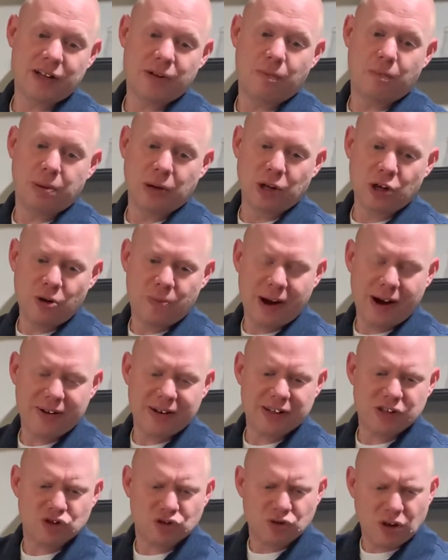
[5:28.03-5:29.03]
blueberry,
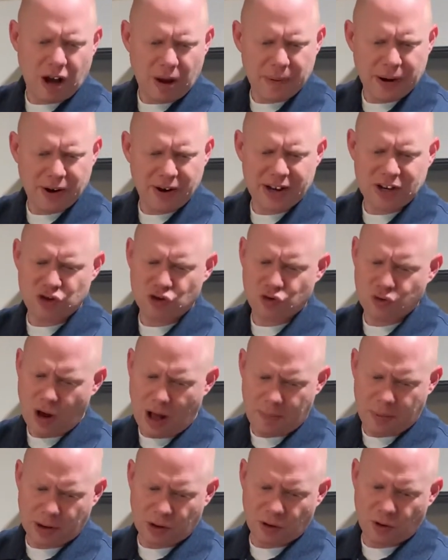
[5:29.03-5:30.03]
strawberry,
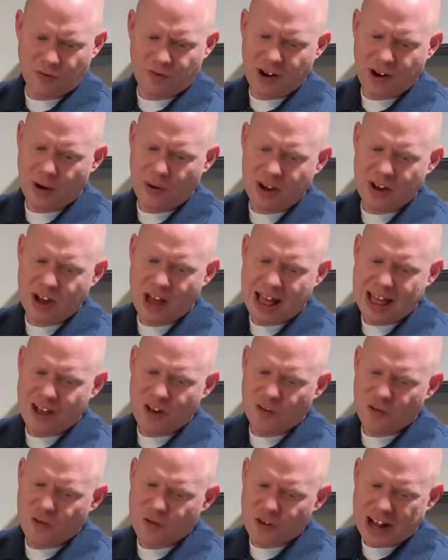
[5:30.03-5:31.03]
tropical. Very
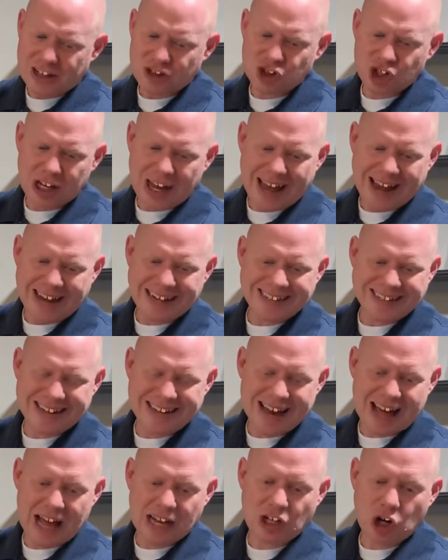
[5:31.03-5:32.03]
fresh light and
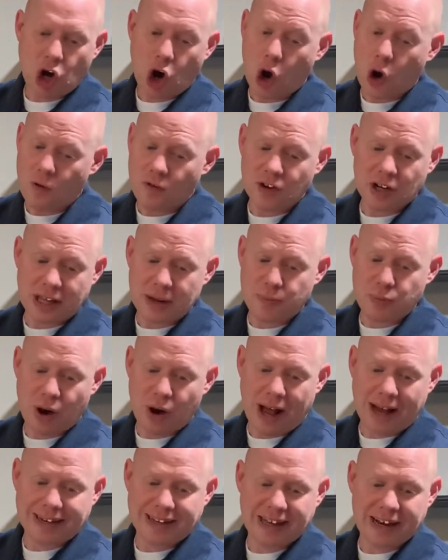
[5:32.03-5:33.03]
not overly
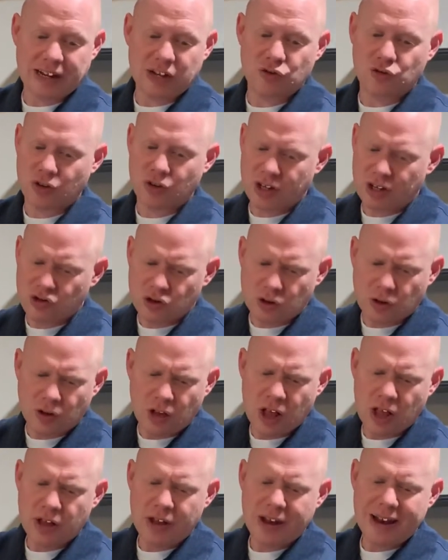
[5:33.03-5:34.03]
bright, getting
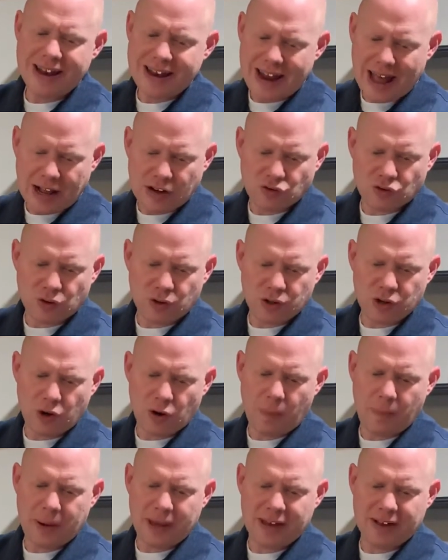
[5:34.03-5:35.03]
traditional natural
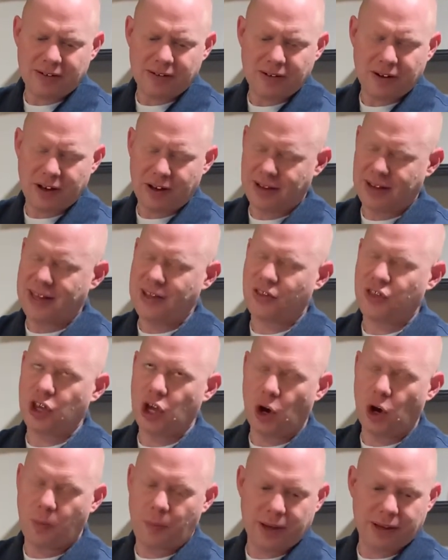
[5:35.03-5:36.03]
European, uh,
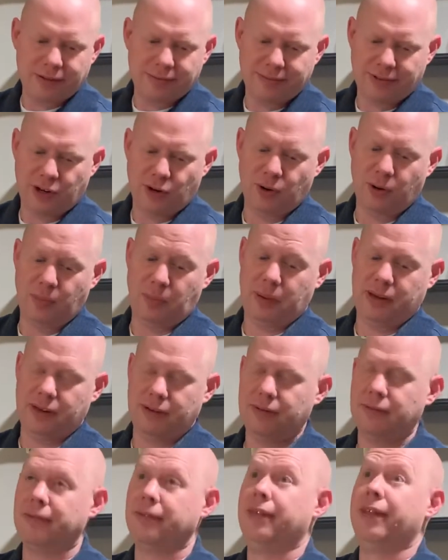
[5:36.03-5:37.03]
Ethiopian, European,
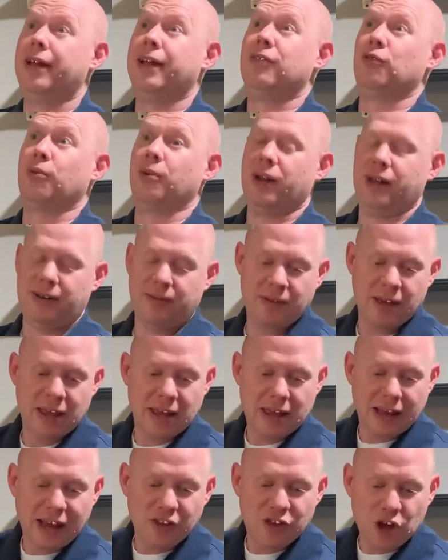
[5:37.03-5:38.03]
that's great,
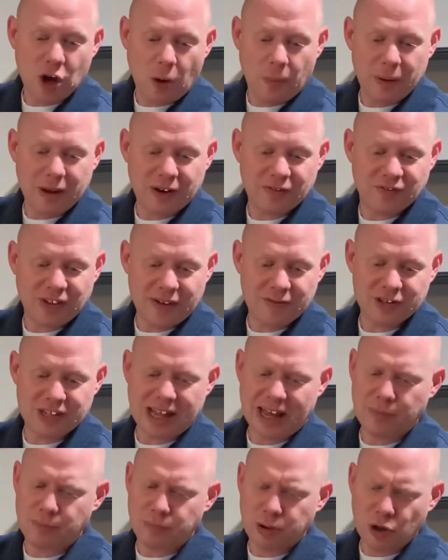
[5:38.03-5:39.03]
Ethiopian flavors
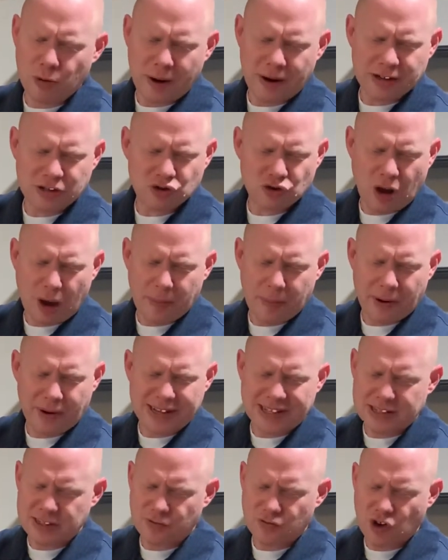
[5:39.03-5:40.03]
like blueberry, strawberry,
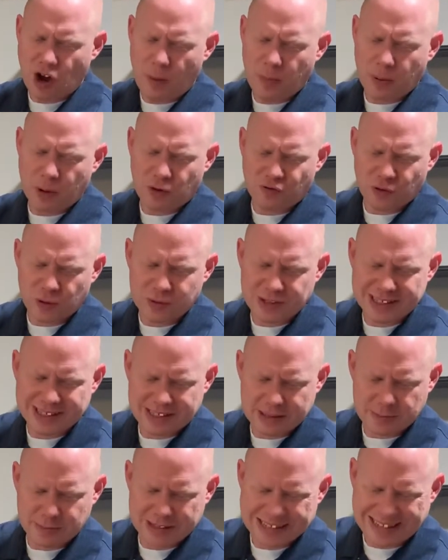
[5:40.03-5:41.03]
hints of tropical fruits, and
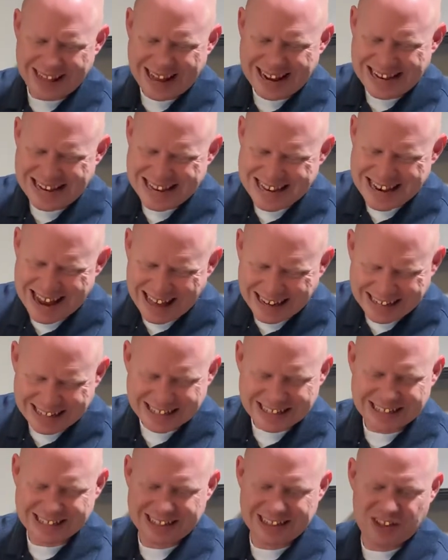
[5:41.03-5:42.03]
some slight
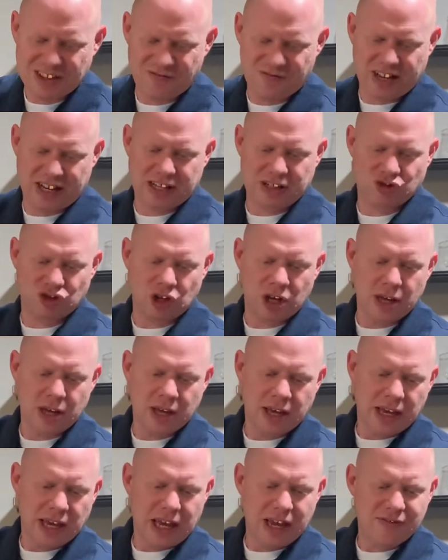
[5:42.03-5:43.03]
nuttiness in the finish.
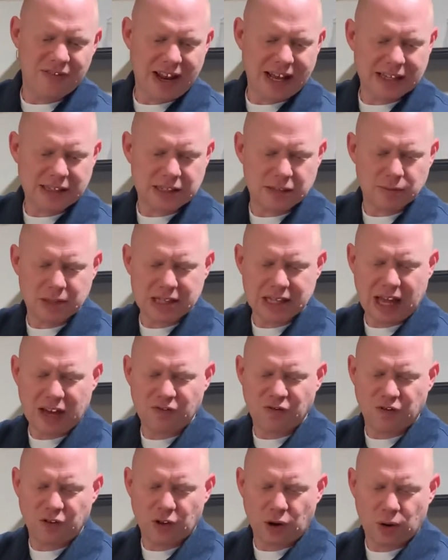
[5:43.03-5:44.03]
Even has some slight
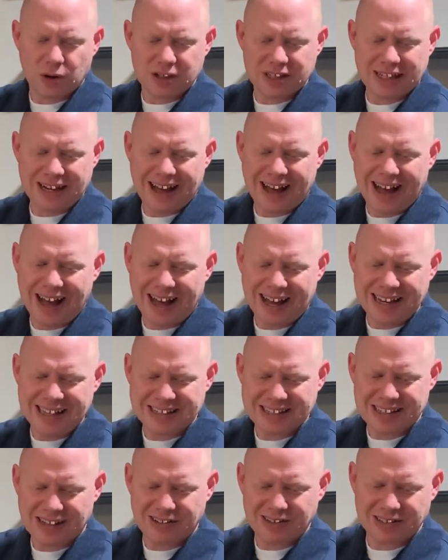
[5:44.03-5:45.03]
florals and a
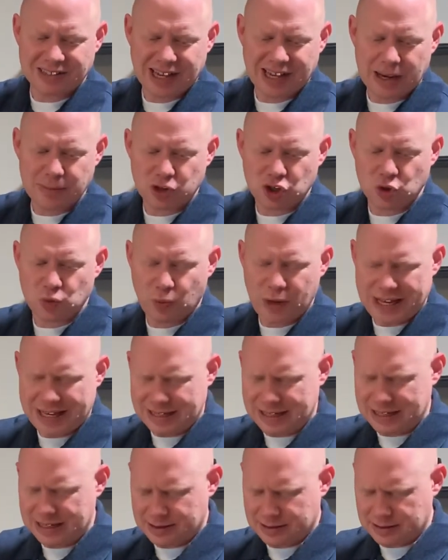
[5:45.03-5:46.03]
honeysuckle type
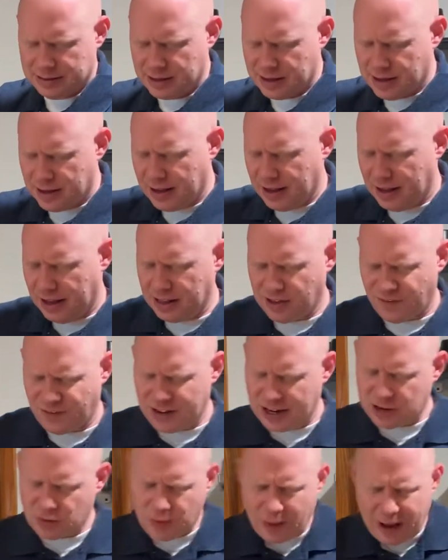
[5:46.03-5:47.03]
sweetness in the
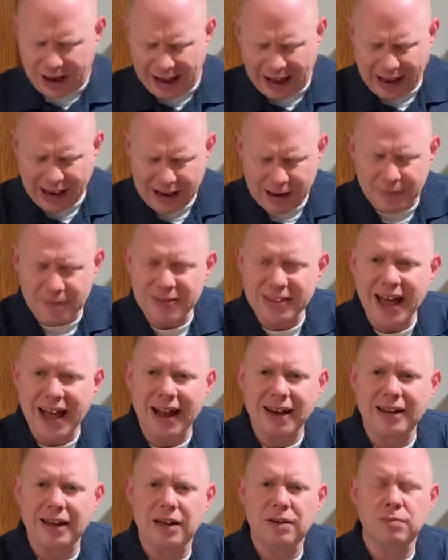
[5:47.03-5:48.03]
finish. I, I am
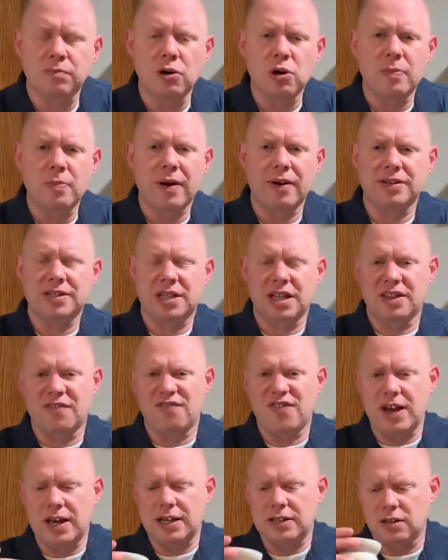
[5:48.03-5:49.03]
not getting blueberries to the
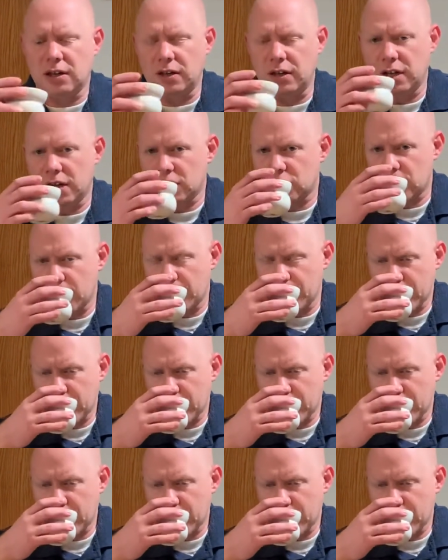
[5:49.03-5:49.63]
face on this.